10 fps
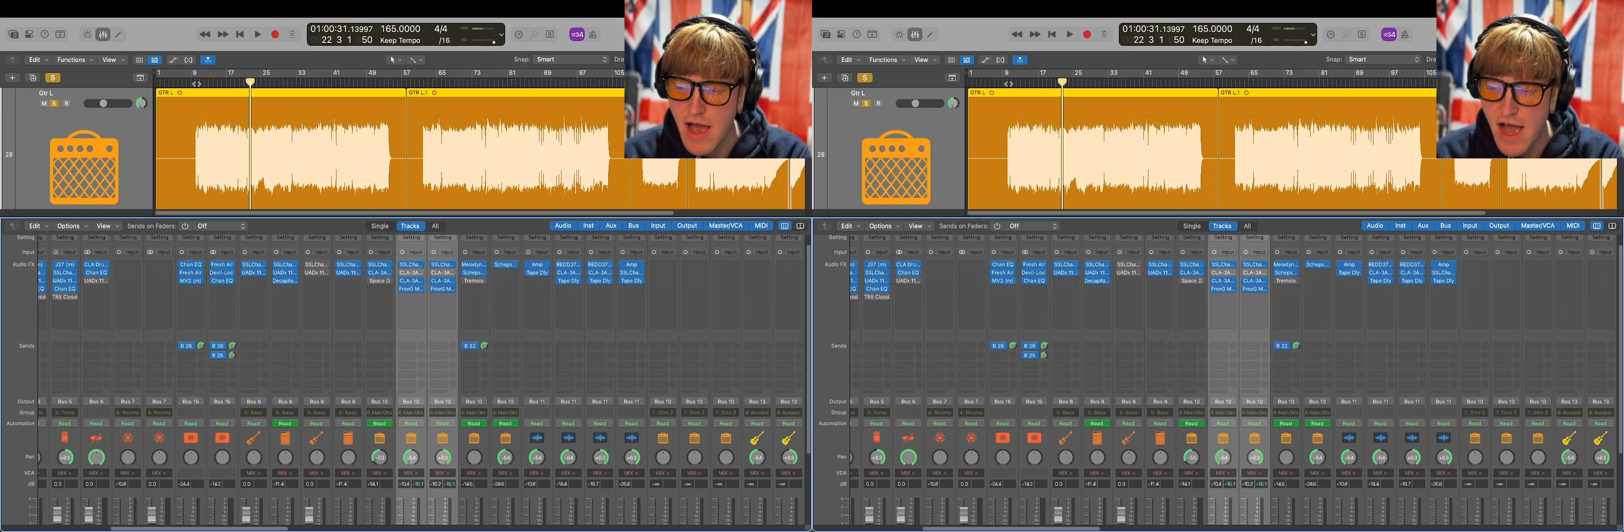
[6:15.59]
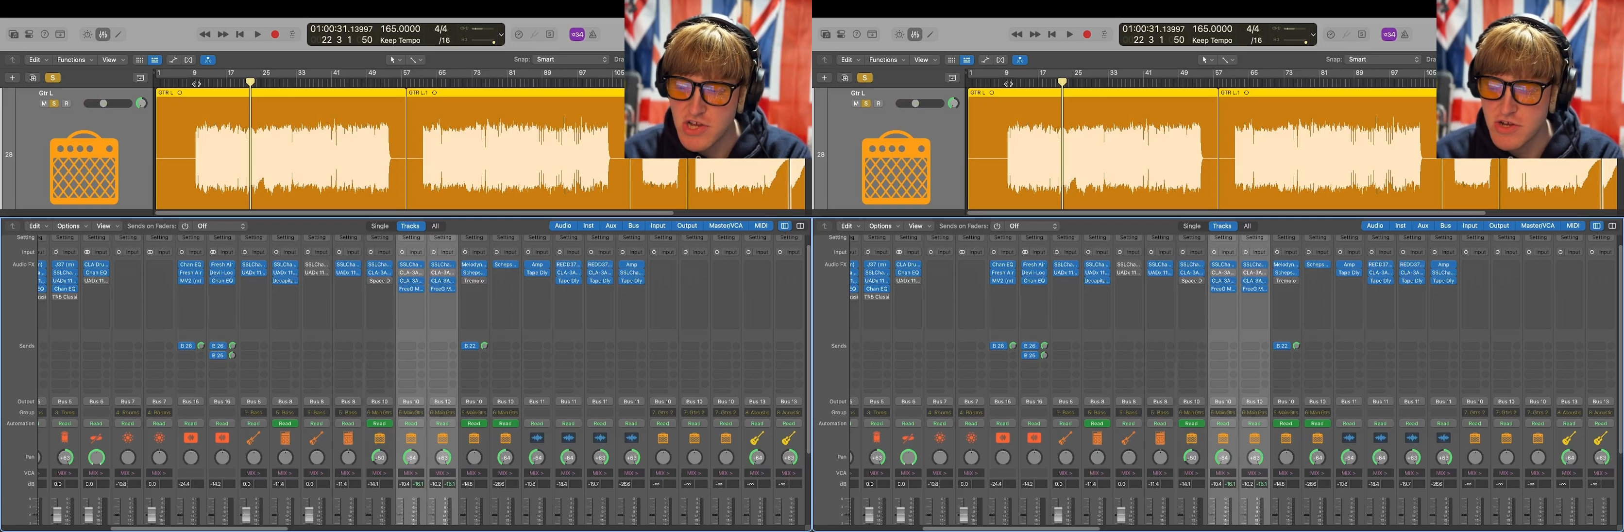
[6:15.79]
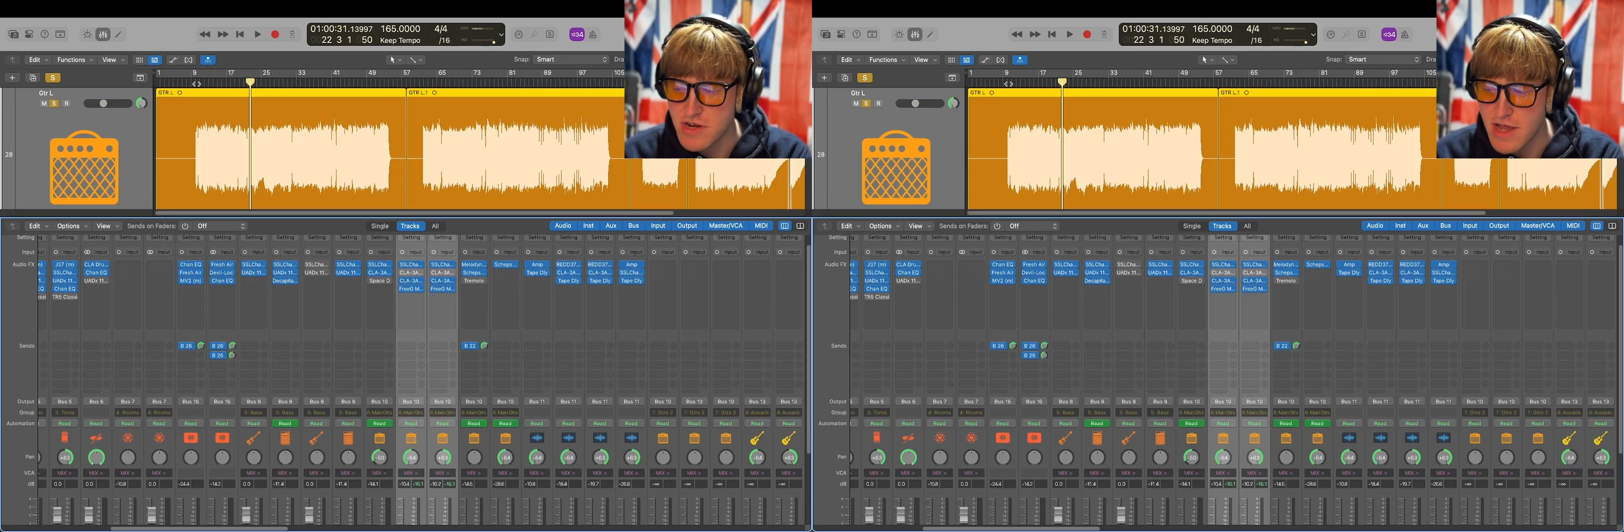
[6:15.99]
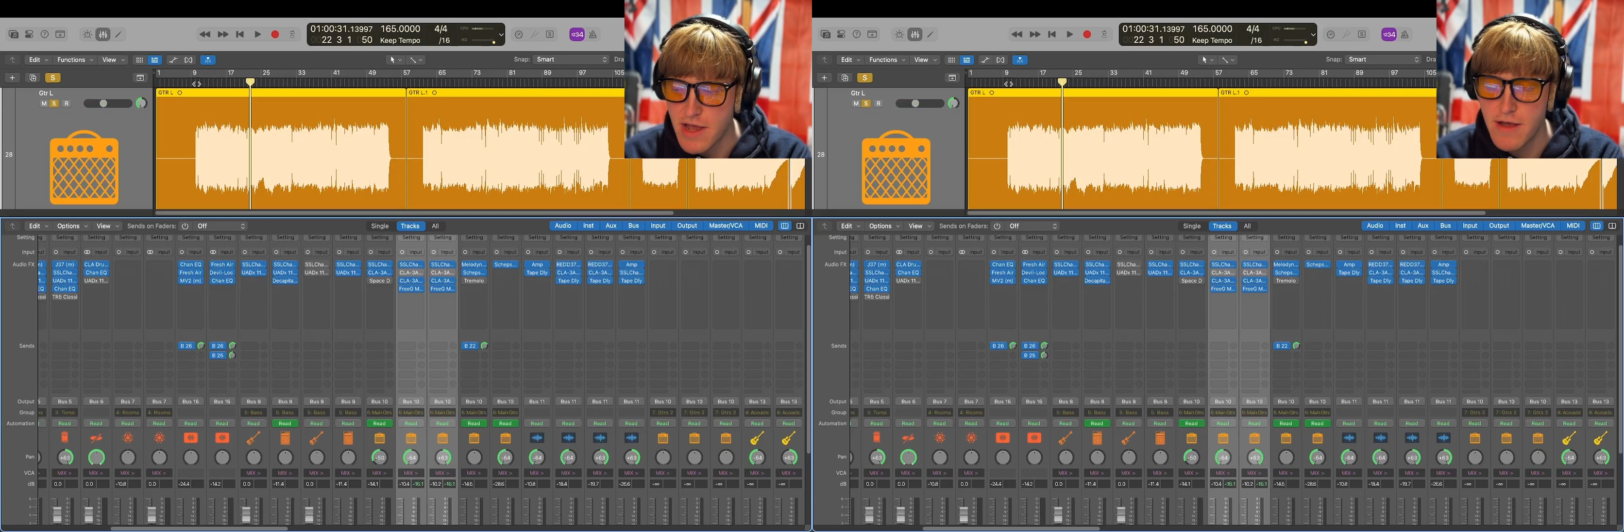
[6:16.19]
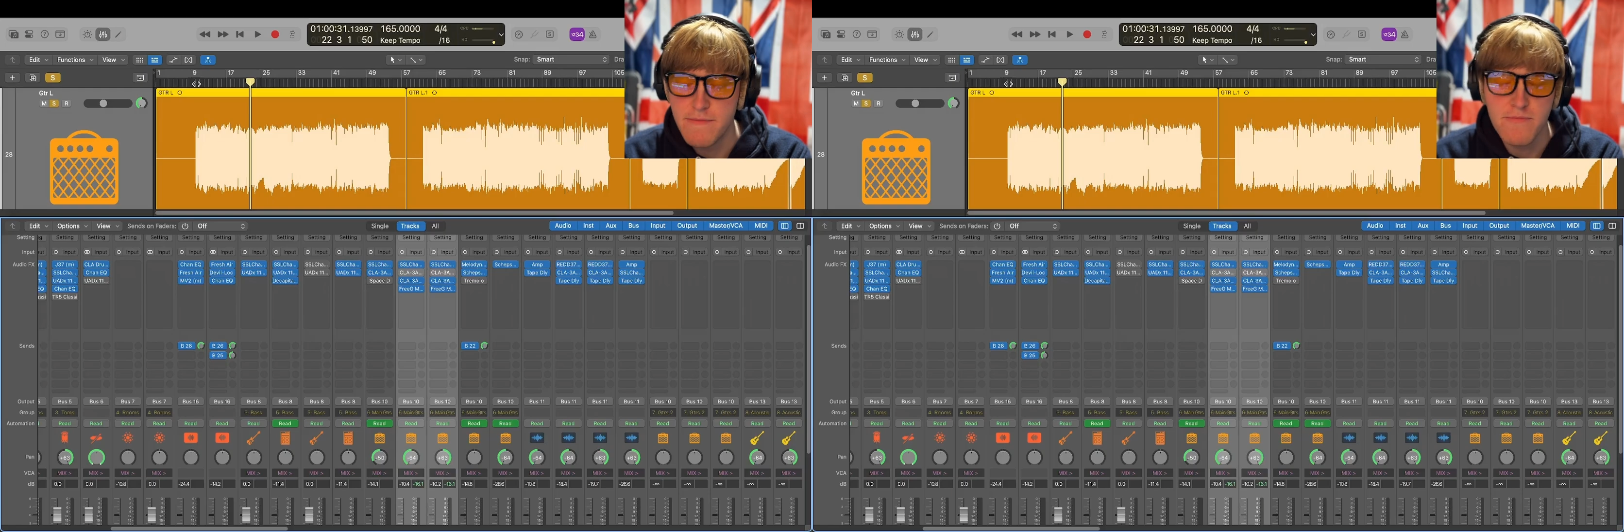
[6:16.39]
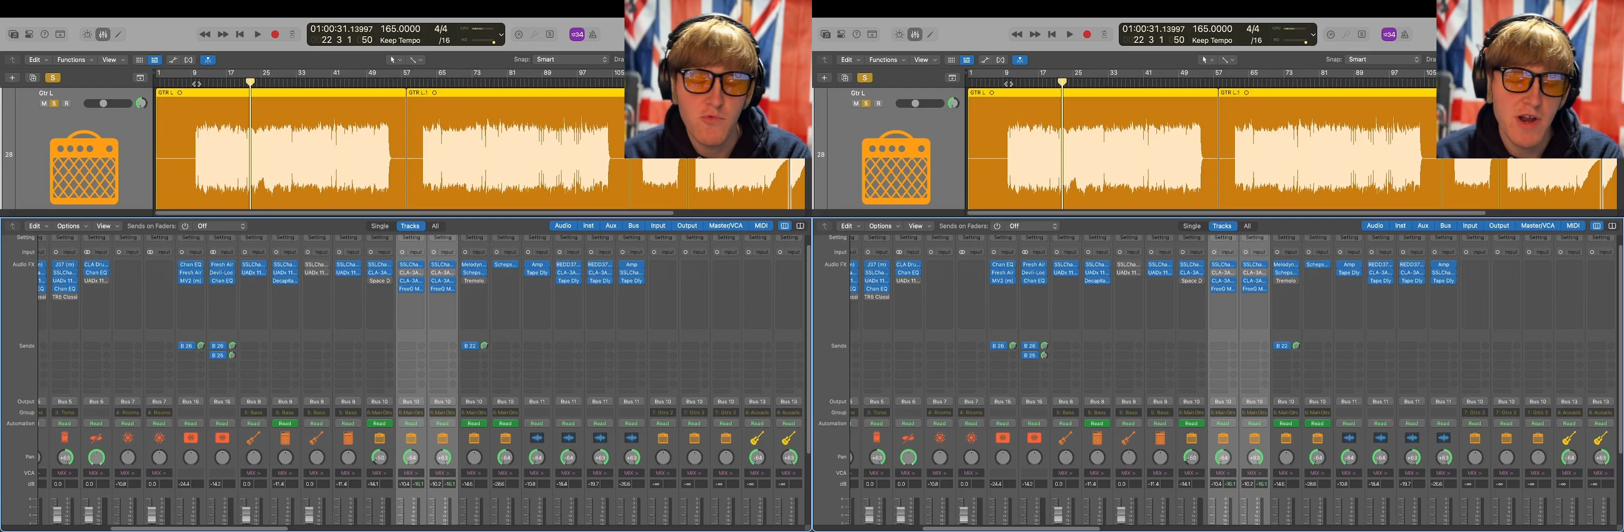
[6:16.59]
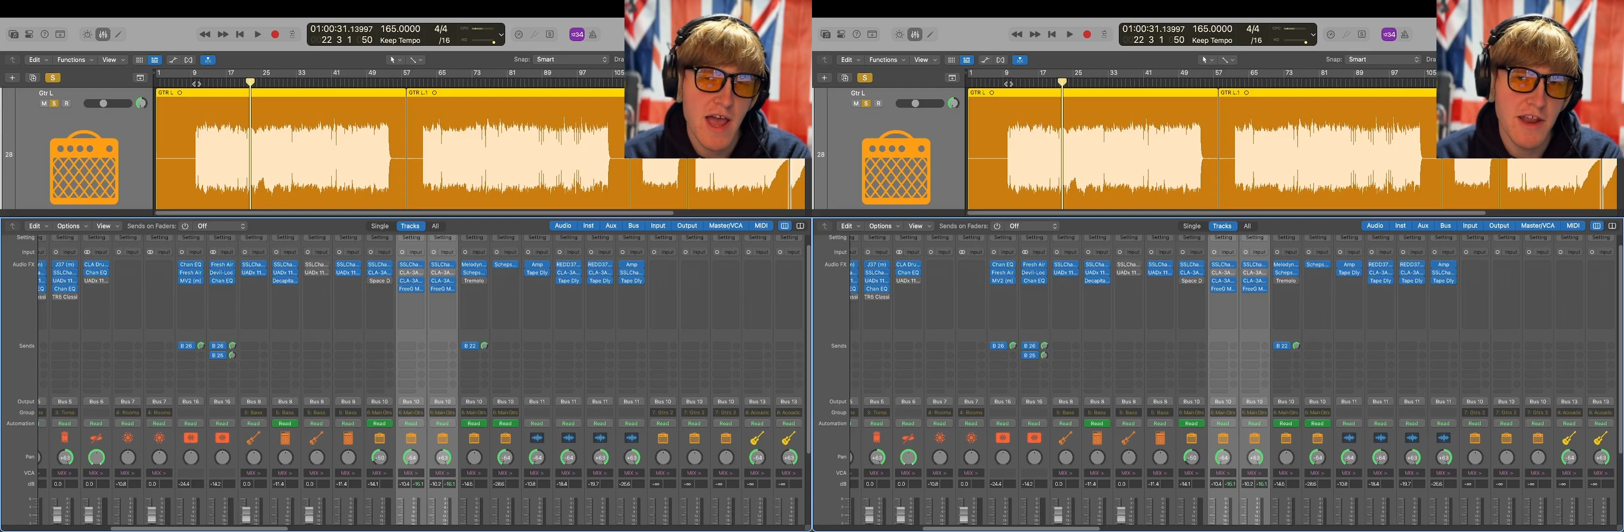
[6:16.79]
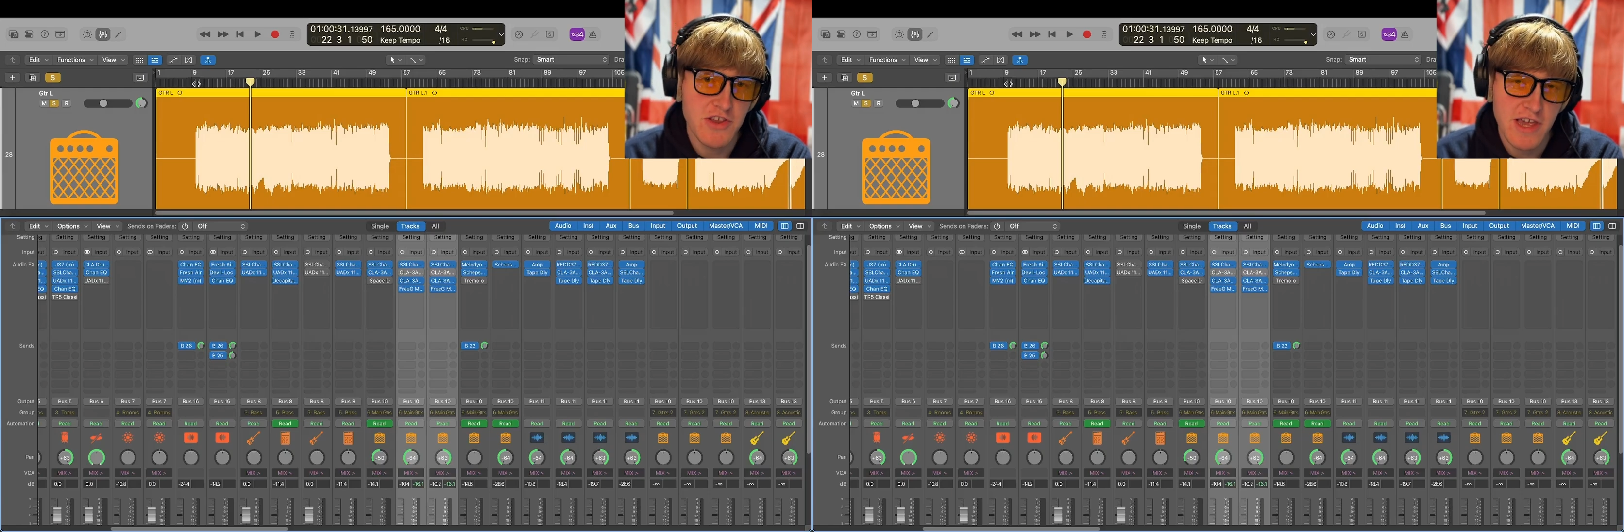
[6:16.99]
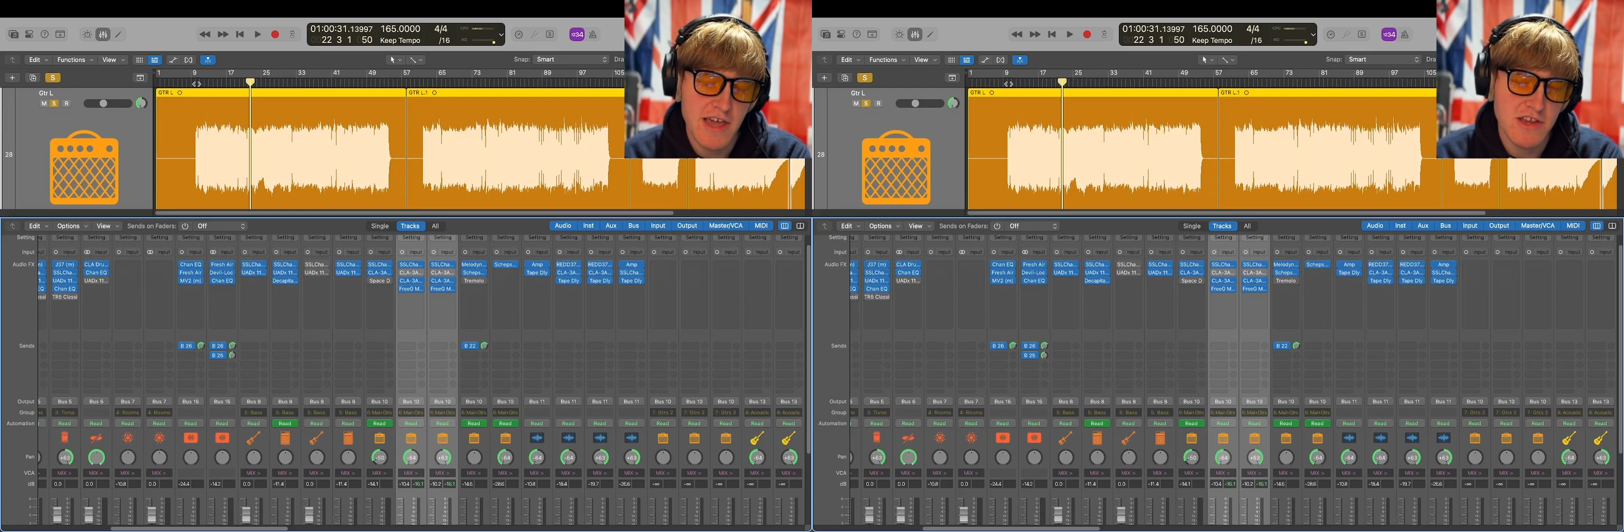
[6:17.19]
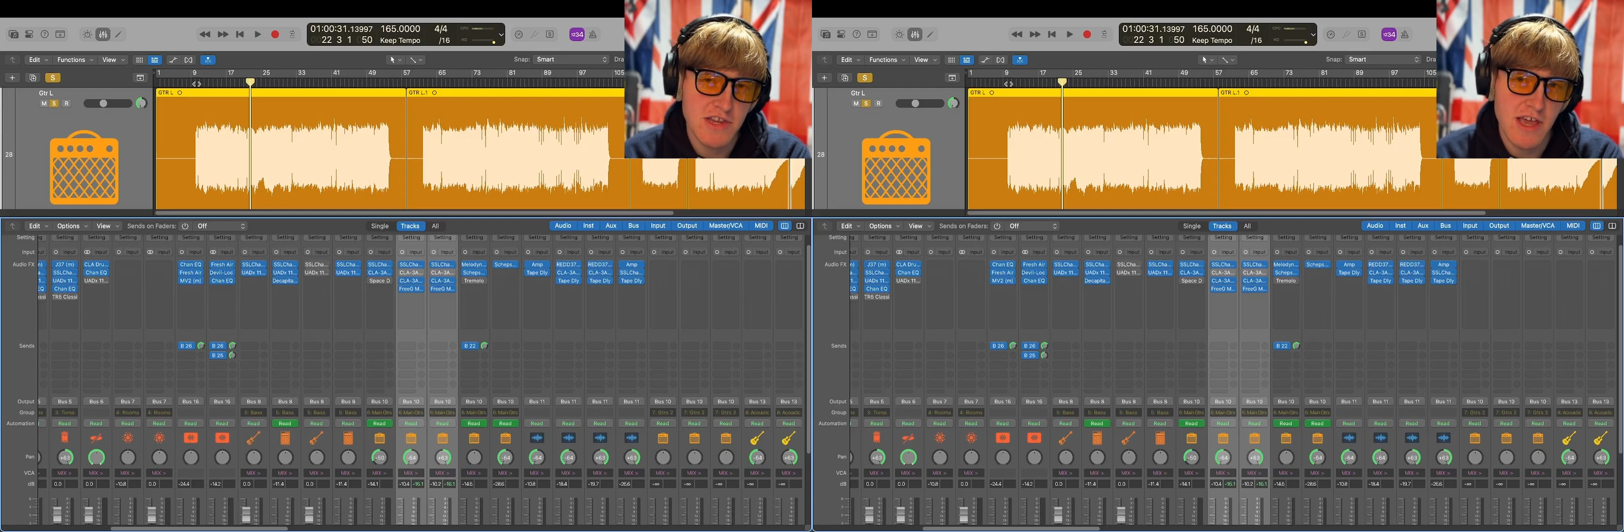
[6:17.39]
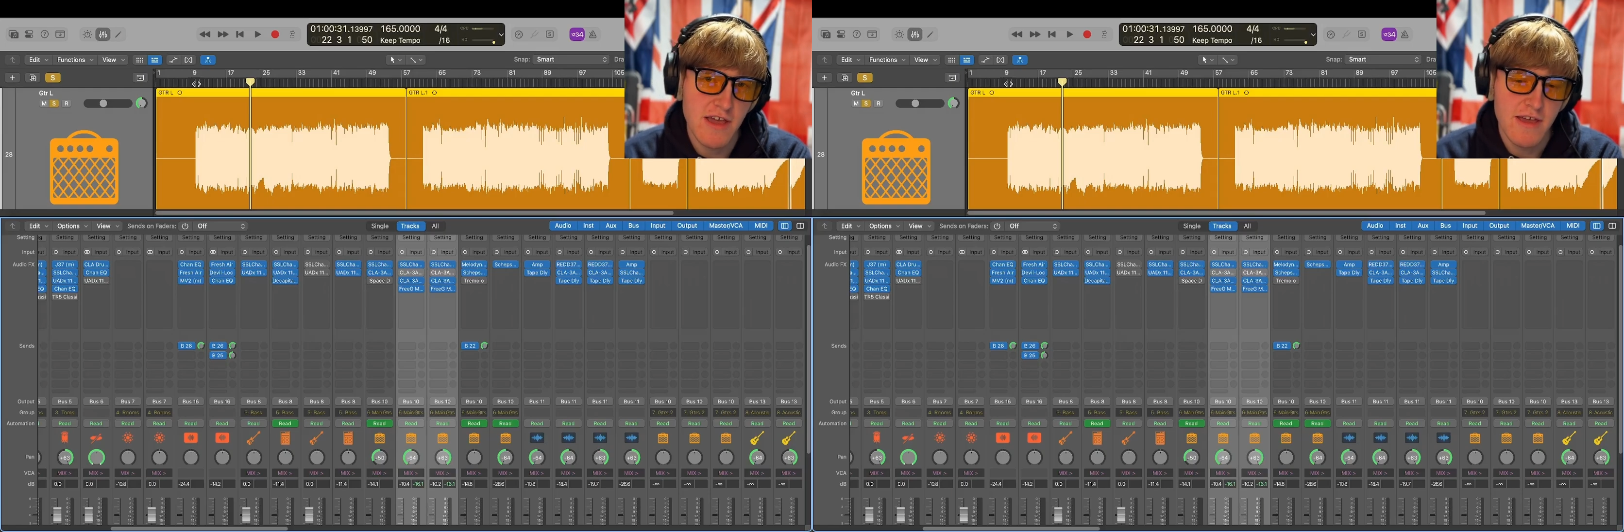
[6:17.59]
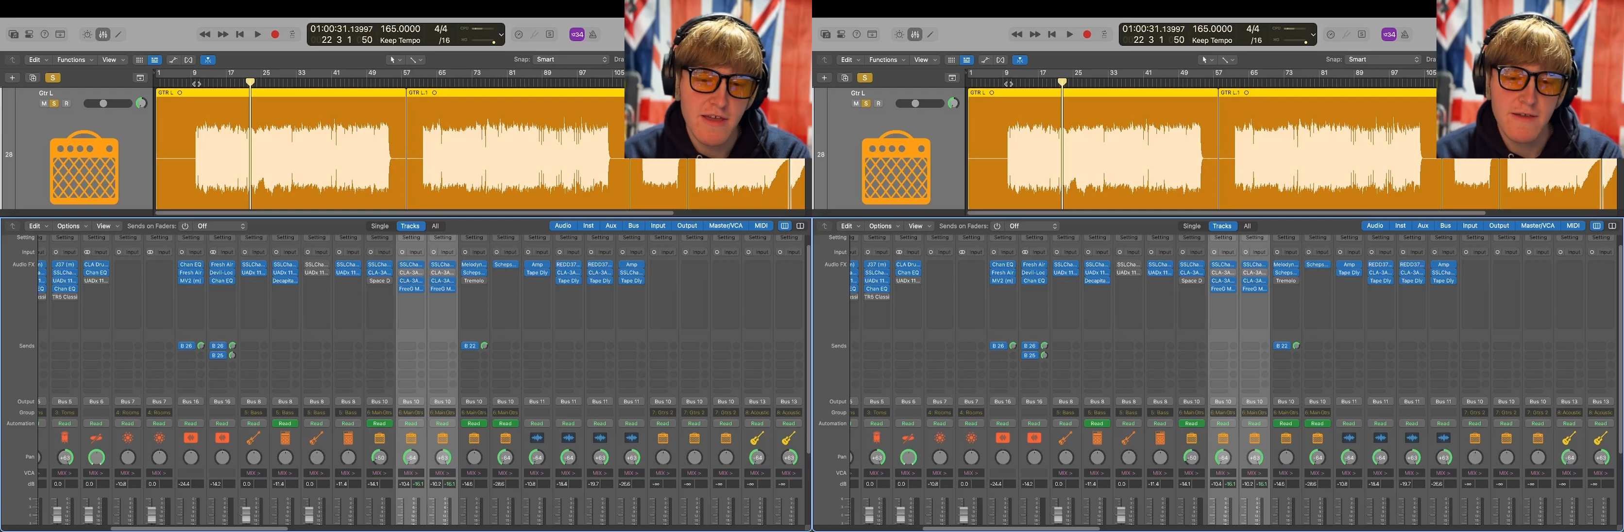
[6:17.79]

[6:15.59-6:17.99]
As you could hear, when I engaged it,